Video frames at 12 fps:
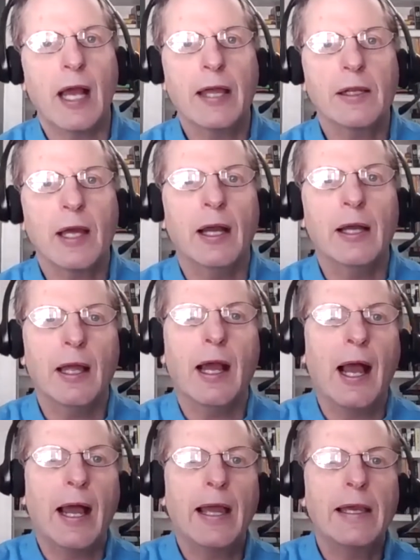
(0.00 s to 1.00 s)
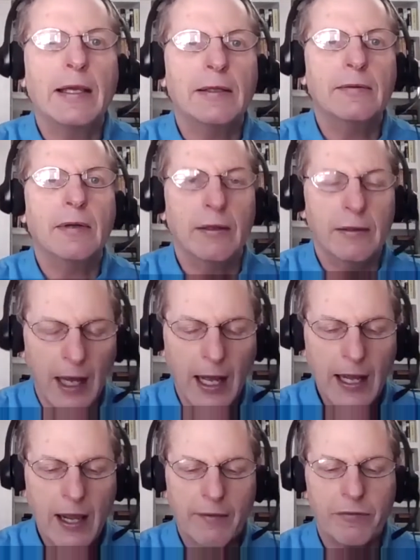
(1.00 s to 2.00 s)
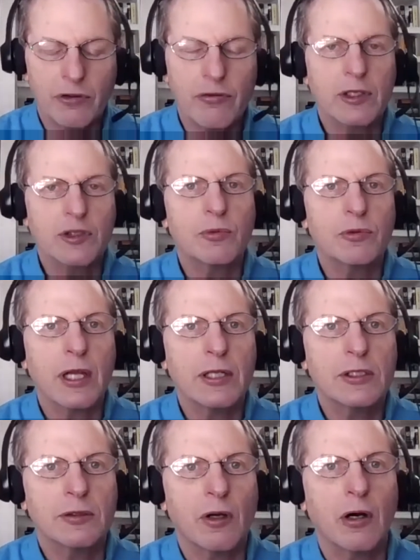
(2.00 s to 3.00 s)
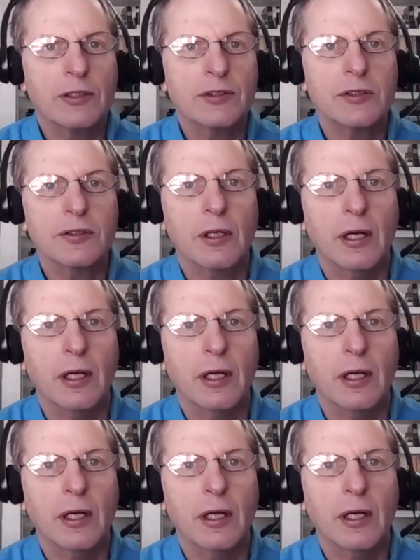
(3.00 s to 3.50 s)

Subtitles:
I have the transportation costs